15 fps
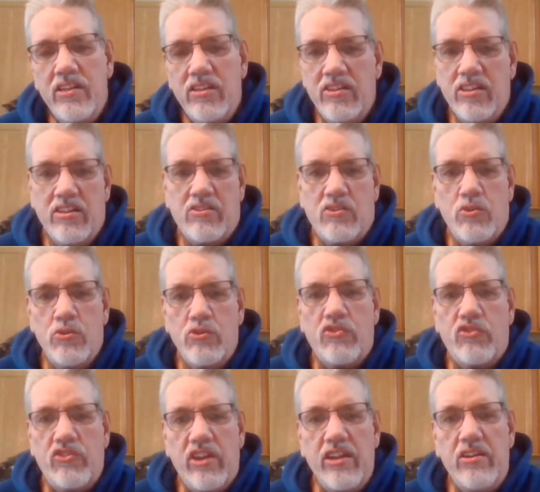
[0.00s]
And our
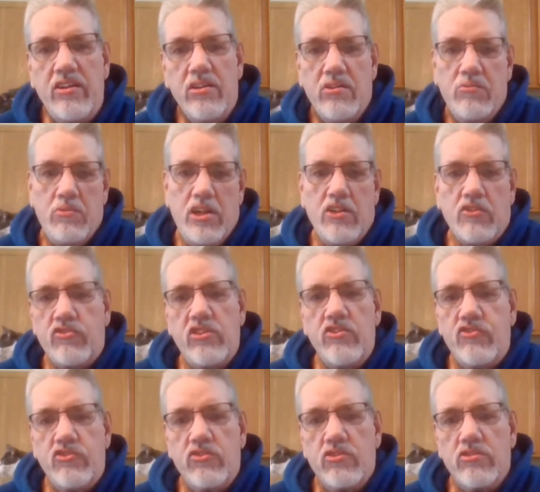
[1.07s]
coach said, well,
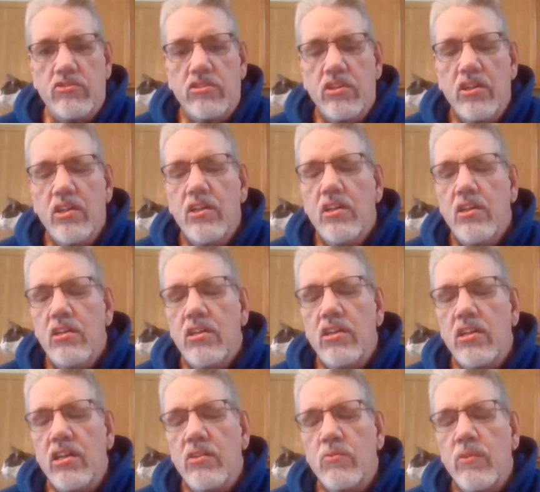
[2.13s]
since you're
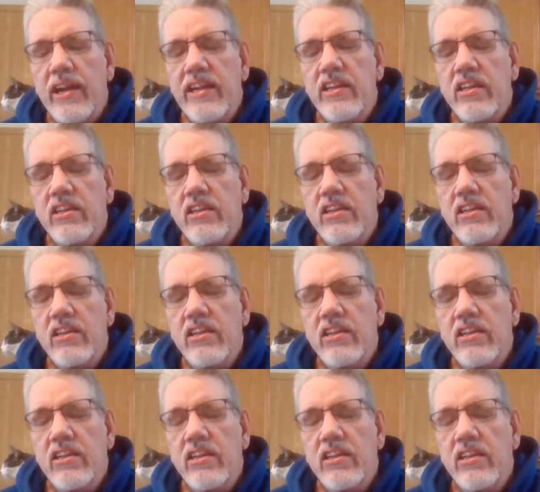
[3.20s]
writing
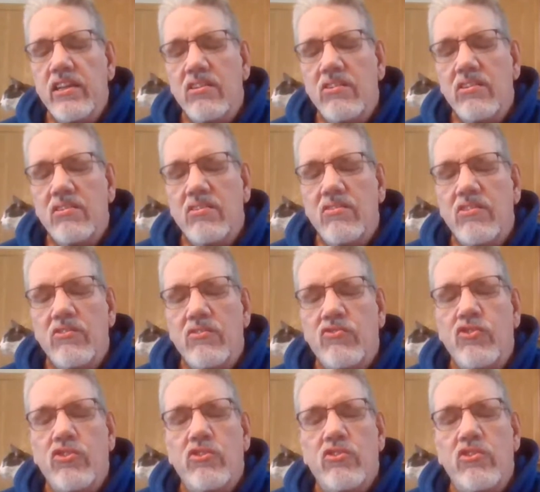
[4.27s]

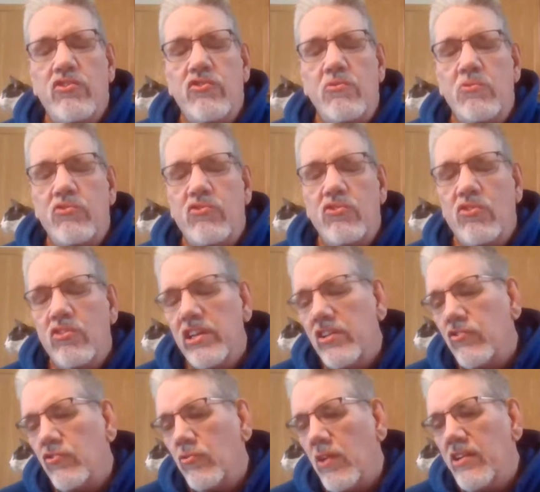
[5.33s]
journalism
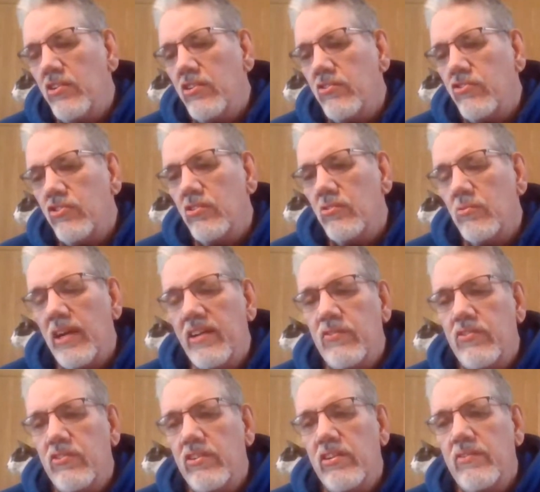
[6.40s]
stories, why don't you
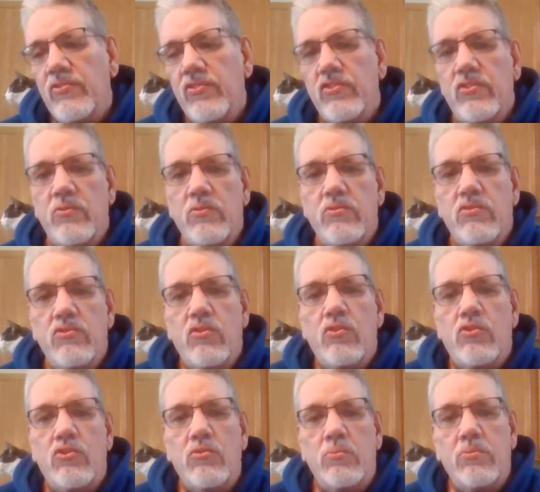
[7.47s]
write for the
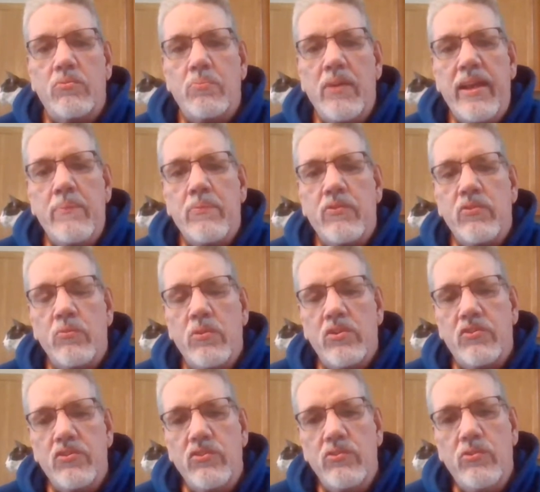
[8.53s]
local paper, the
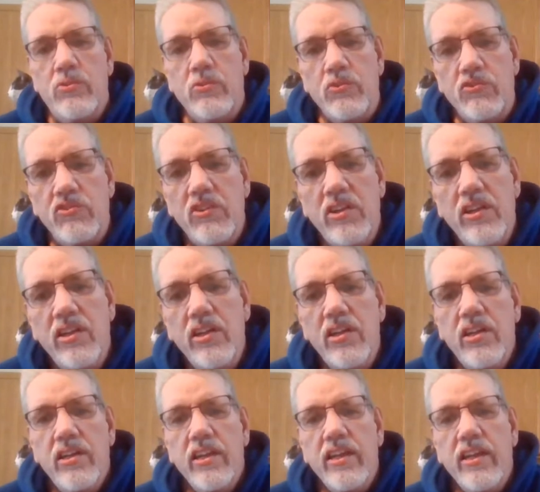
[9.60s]
Wilton News,
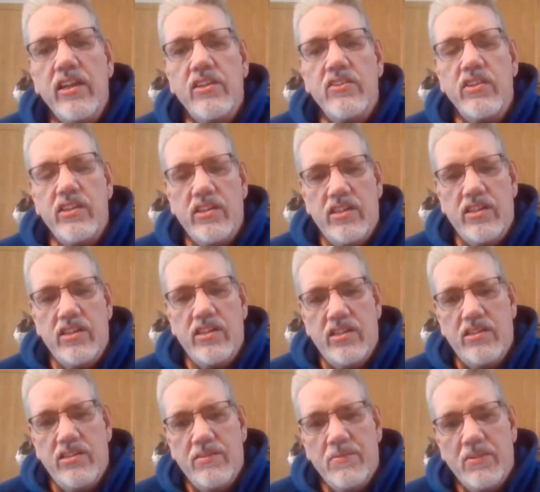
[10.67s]
and
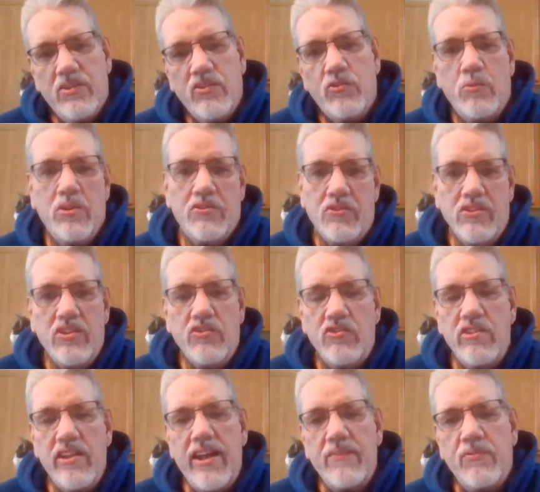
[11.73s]
because Wilton
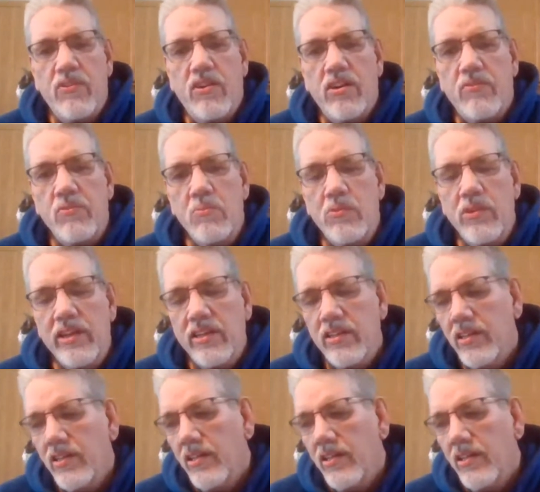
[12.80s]
isn't that far from Wing,